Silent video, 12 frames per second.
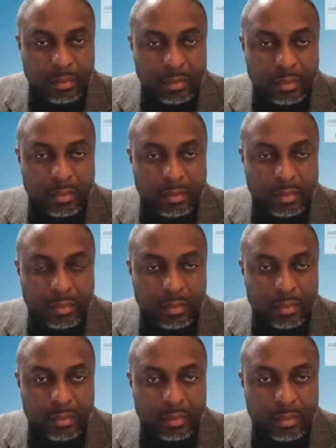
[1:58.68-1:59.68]

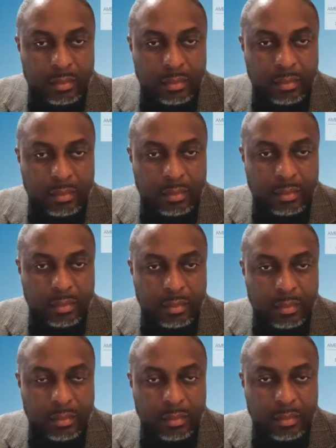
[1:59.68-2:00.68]

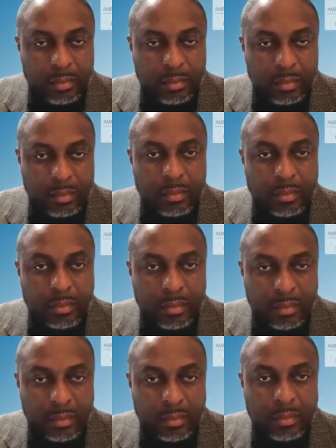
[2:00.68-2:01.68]

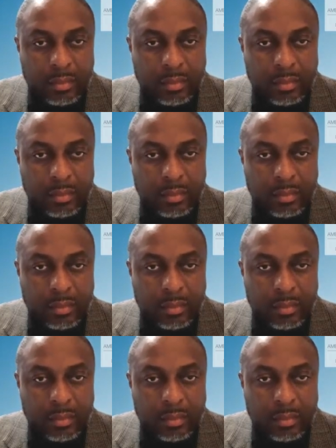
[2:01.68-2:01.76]
(silent)